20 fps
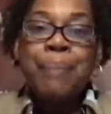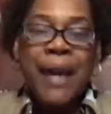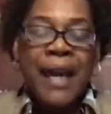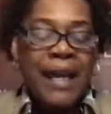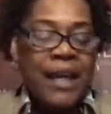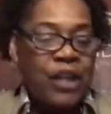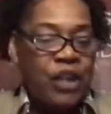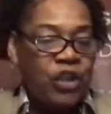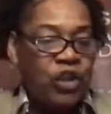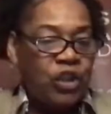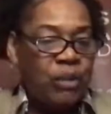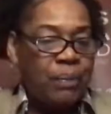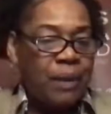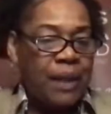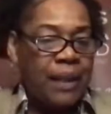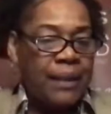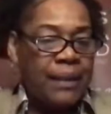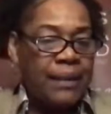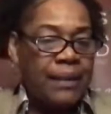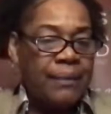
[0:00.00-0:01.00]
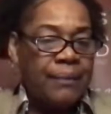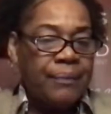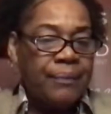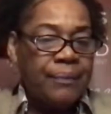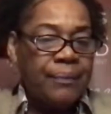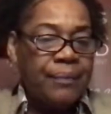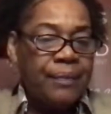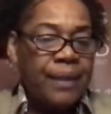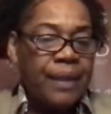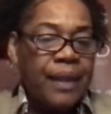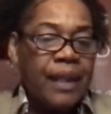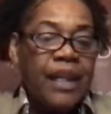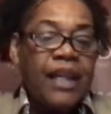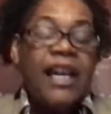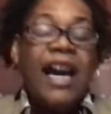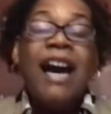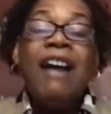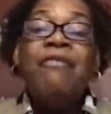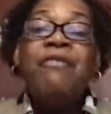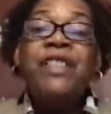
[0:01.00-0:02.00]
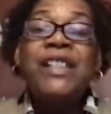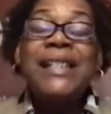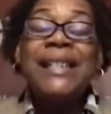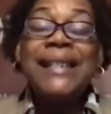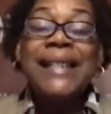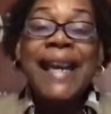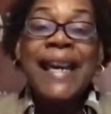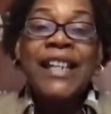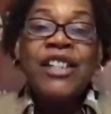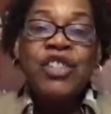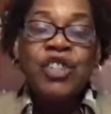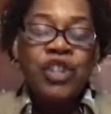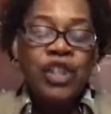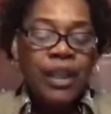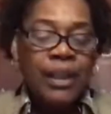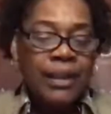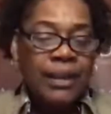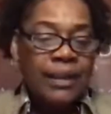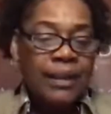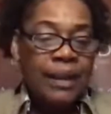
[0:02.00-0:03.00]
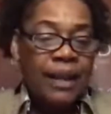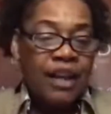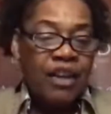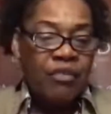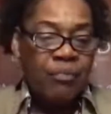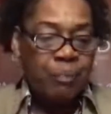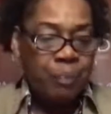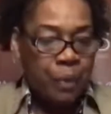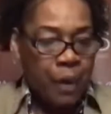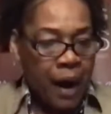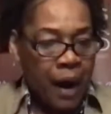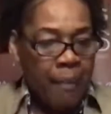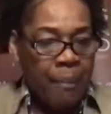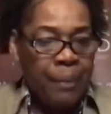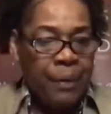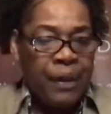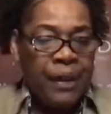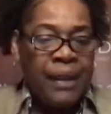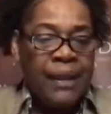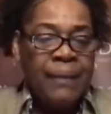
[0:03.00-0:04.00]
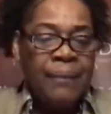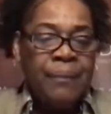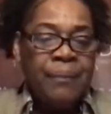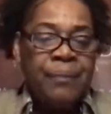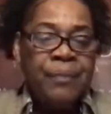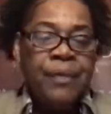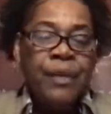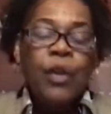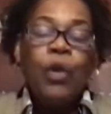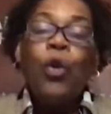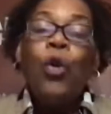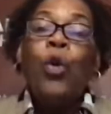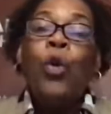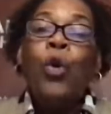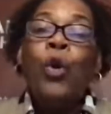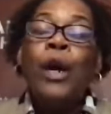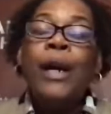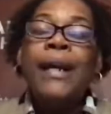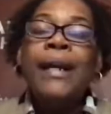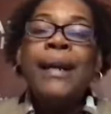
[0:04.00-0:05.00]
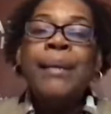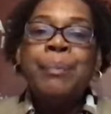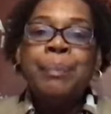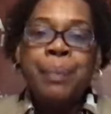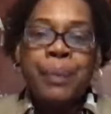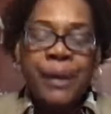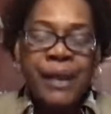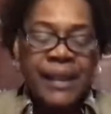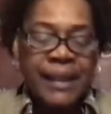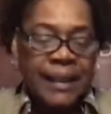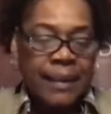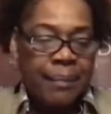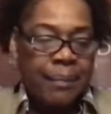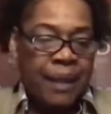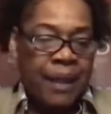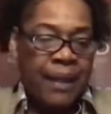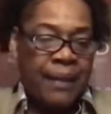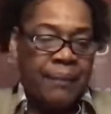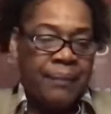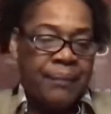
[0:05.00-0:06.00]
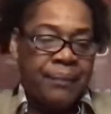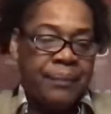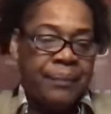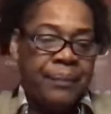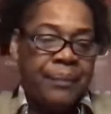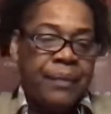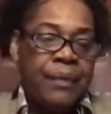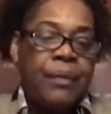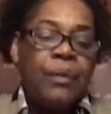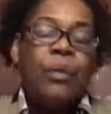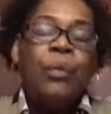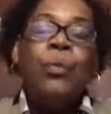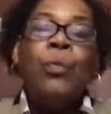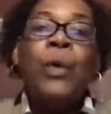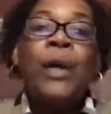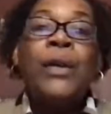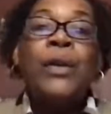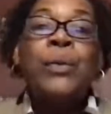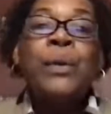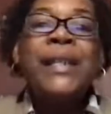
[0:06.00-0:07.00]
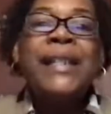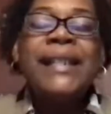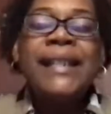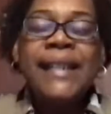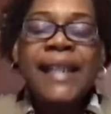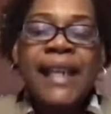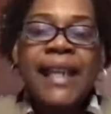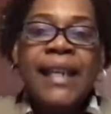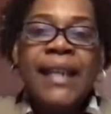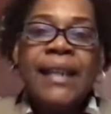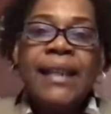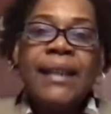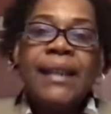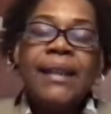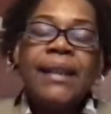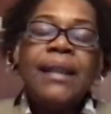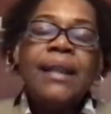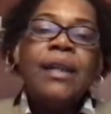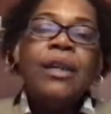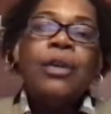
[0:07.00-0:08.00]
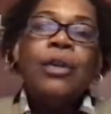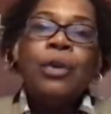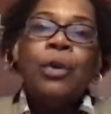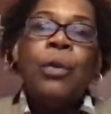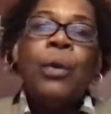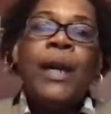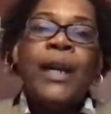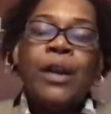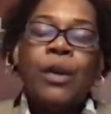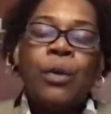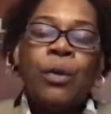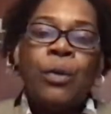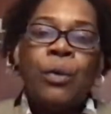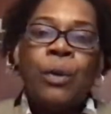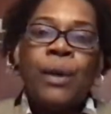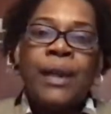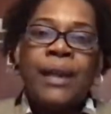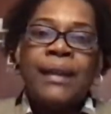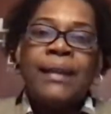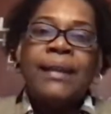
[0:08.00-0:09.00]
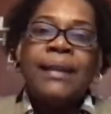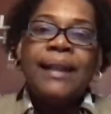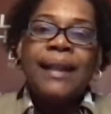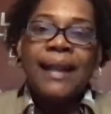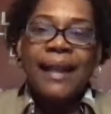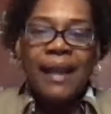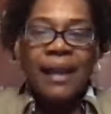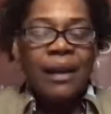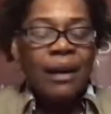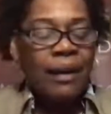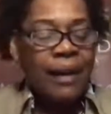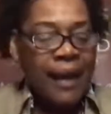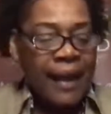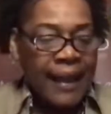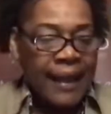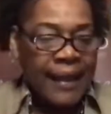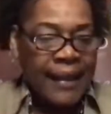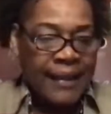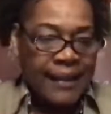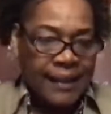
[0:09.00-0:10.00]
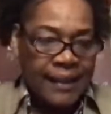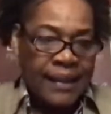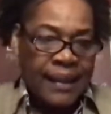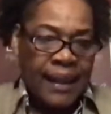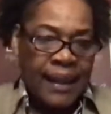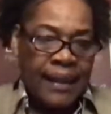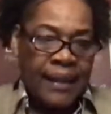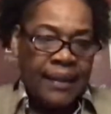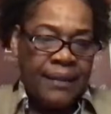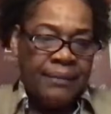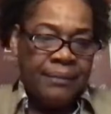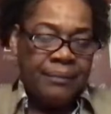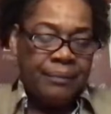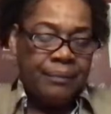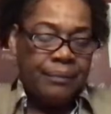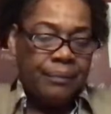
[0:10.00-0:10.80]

banishment, confiscation of property, or imprisonment. What do we see going on in our land today?